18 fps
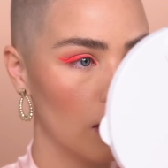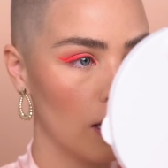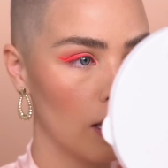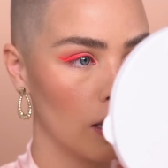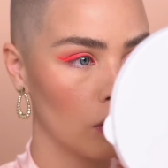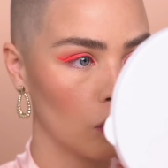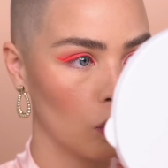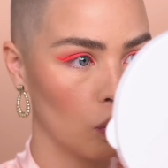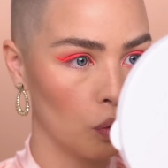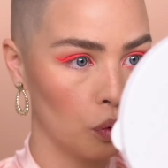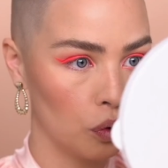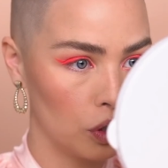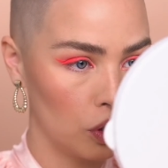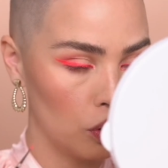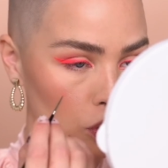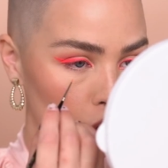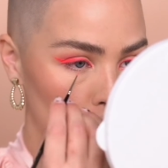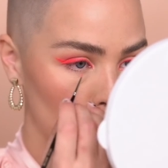And all
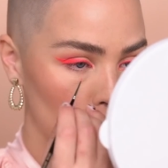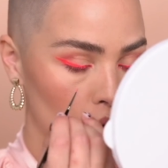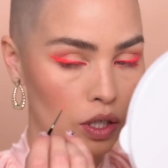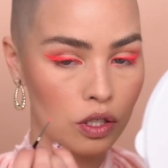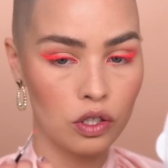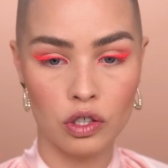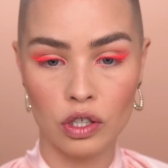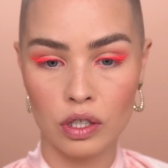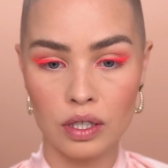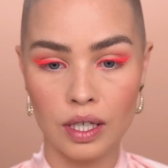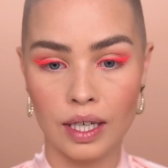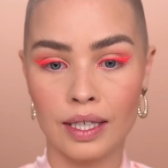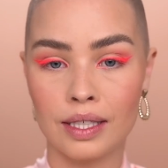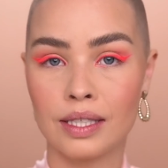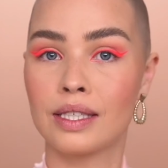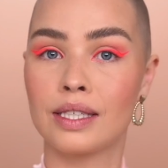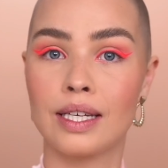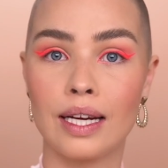you do is just
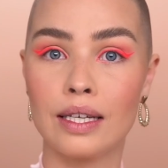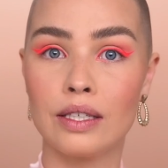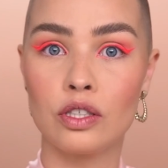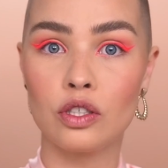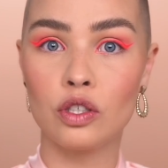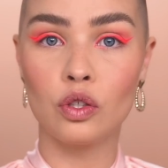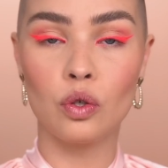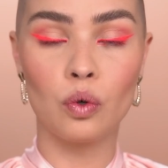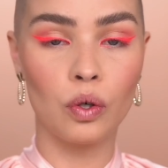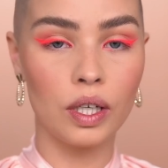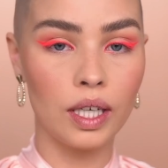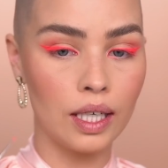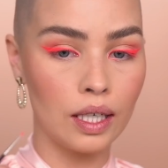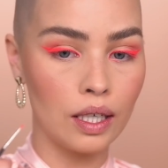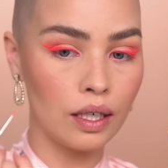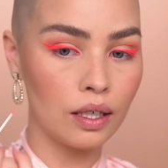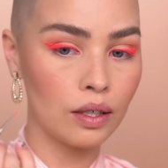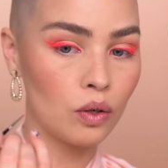extend your
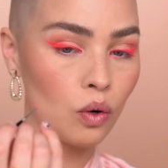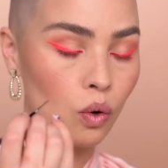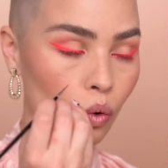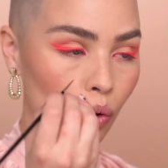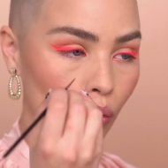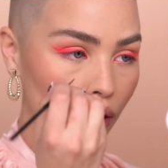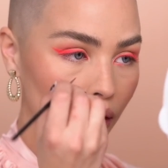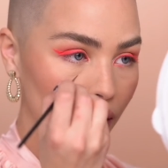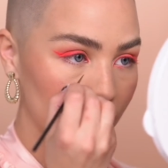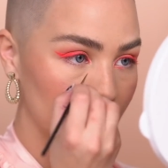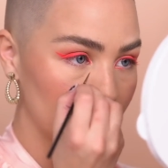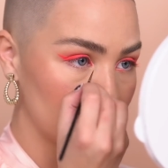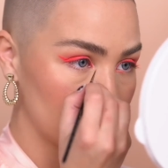inner corner.